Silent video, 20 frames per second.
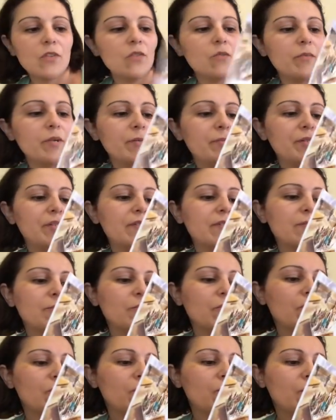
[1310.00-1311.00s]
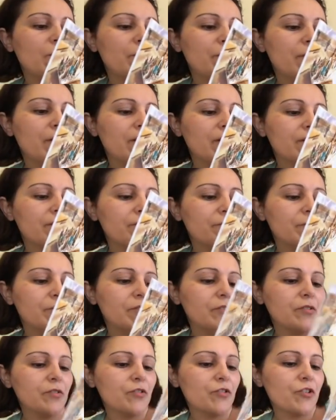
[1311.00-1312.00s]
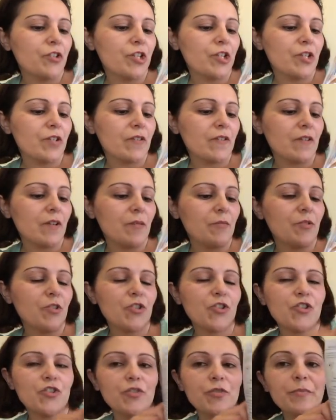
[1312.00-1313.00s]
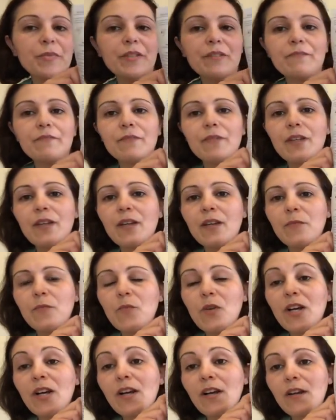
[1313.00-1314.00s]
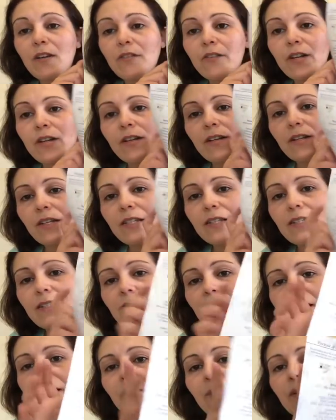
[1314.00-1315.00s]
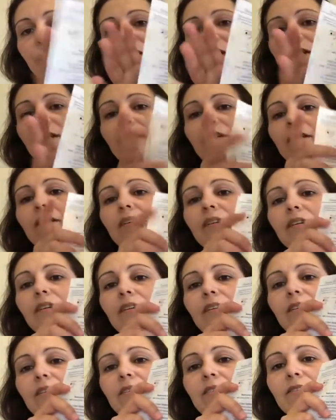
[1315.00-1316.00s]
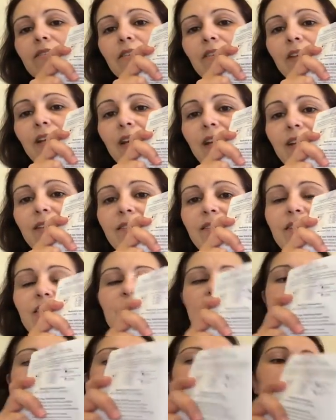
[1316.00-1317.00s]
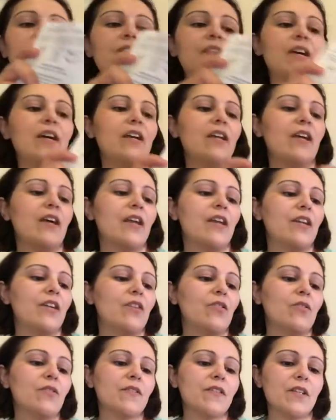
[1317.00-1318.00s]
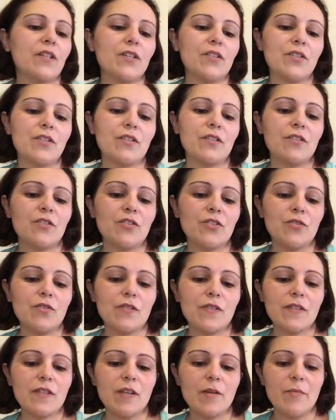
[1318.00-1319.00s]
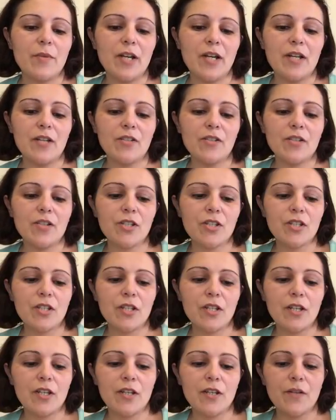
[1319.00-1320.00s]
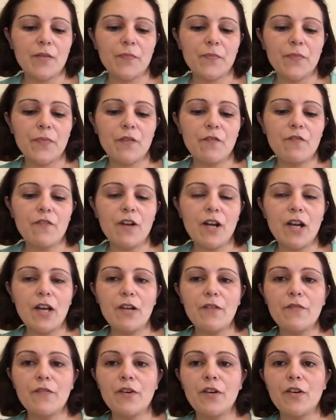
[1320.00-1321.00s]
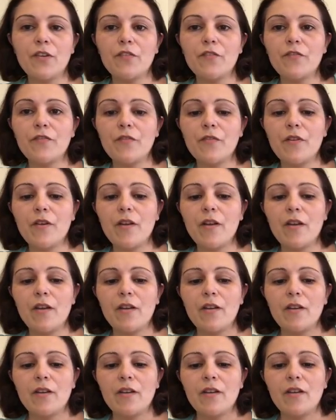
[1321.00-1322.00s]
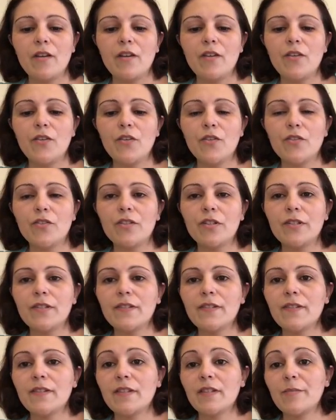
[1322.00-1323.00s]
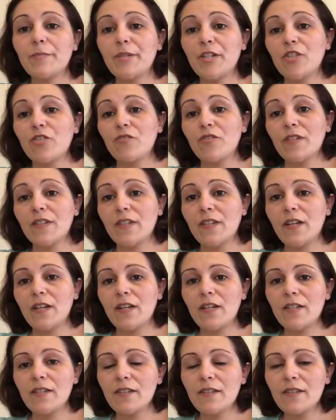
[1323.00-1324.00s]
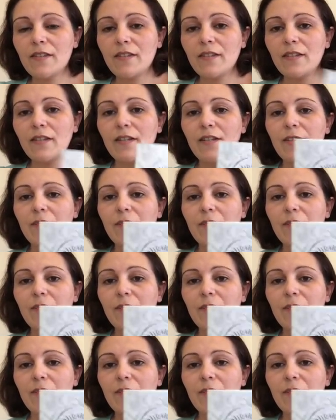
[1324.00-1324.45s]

Or maybe it's more than 1 pack of Mill Hill treasures. I'm not sure, but 1 colour at least anyway. So that has the chart on that, and it also talks about 5 of Nora's special designs